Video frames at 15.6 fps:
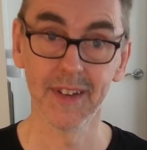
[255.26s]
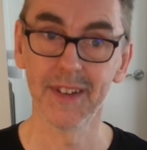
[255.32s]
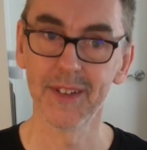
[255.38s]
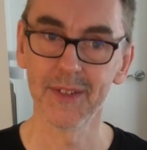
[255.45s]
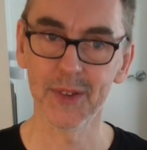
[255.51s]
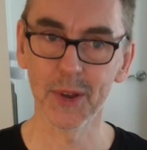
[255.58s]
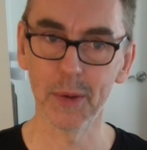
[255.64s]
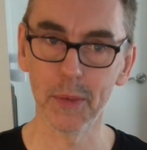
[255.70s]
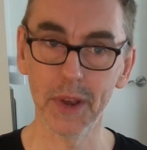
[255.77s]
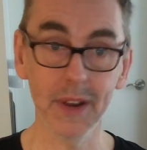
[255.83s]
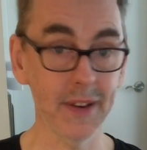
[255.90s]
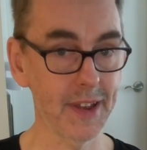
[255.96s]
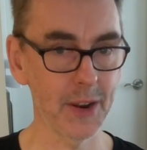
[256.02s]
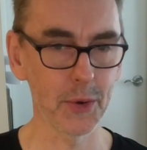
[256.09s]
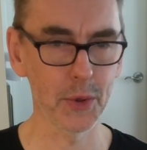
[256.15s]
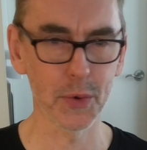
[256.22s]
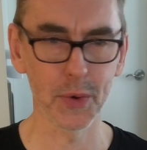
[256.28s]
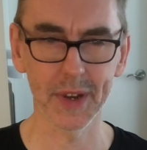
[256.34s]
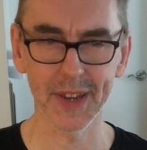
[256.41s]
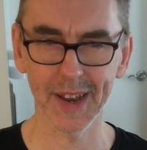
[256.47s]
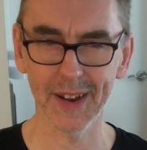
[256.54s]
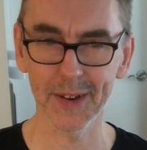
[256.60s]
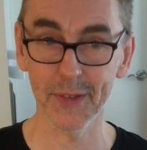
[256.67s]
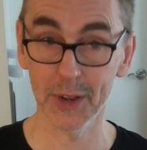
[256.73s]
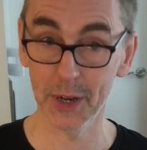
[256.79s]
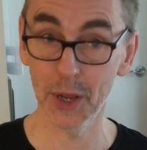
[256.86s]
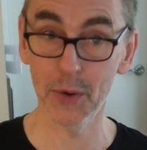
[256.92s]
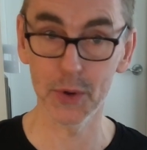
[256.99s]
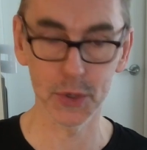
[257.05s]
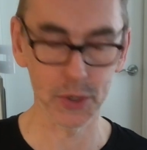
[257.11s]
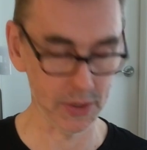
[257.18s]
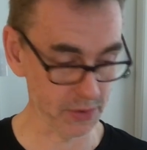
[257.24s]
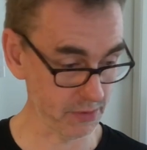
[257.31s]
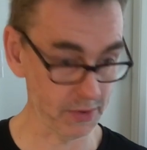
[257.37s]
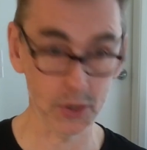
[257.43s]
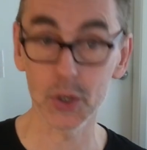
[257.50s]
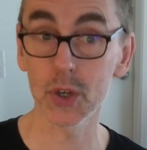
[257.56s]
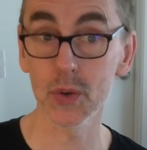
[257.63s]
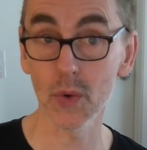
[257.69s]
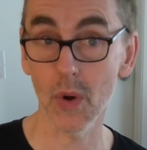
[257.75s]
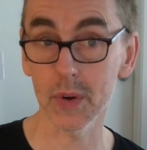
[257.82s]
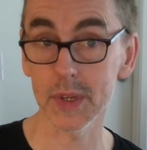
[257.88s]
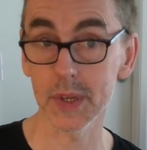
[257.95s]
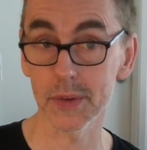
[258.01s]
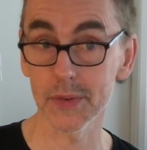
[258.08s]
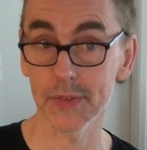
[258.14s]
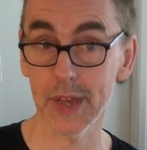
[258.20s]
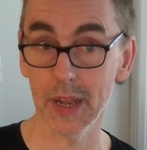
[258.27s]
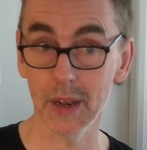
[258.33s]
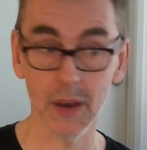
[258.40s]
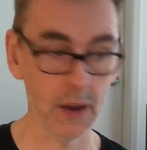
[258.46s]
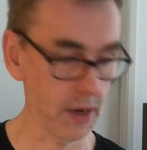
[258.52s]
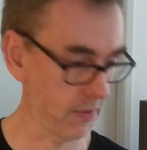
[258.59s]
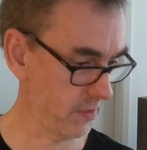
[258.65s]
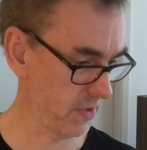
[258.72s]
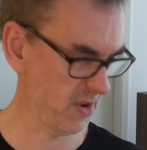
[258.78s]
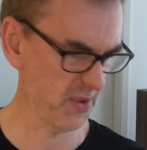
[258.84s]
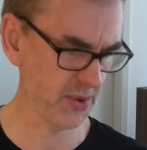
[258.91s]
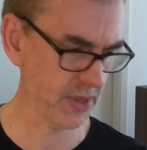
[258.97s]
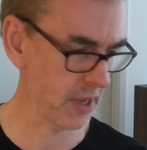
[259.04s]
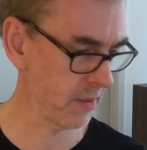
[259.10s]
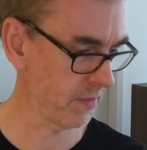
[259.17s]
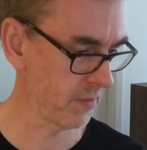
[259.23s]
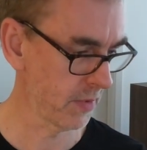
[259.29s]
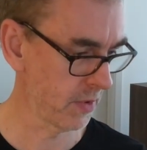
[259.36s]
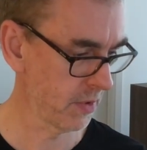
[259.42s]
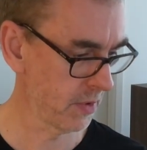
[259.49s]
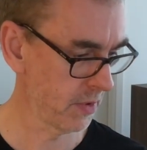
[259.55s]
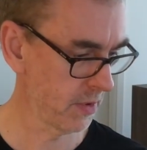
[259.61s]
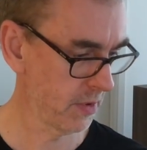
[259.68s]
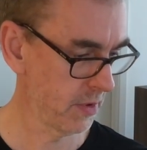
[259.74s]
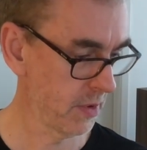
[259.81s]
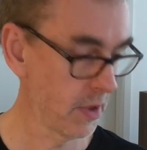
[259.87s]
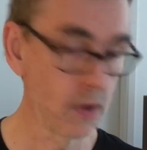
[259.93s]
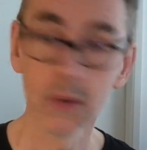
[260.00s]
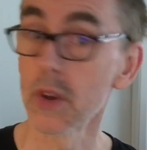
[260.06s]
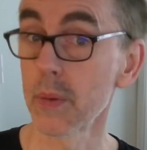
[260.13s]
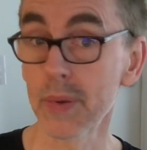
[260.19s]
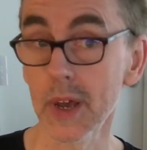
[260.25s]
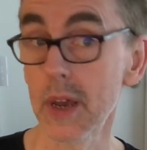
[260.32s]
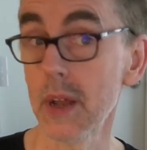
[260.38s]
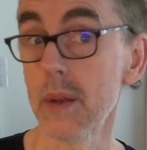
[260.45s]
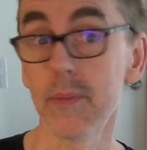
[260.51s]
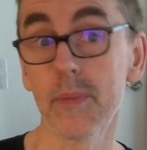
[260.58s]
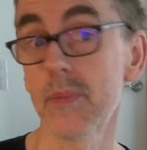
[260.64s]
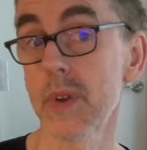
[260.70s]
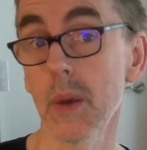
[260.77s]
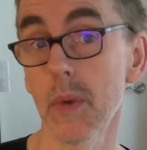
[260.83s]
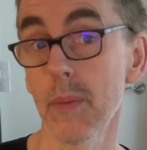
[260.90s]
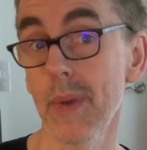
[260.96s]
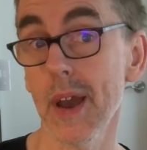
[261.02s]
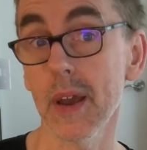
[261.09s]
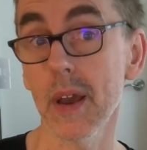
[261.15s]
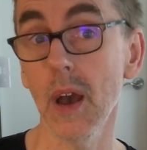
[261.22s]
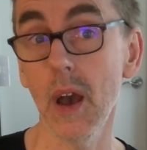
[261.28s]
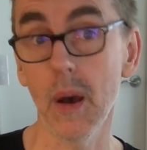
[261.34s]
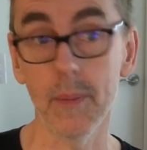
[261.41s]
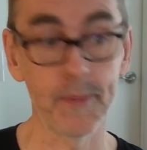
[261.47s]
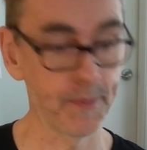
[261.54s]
see what I mean? Get it all the way down to the lower G, so 2 octaves of that line. And the same, you play it coming back up.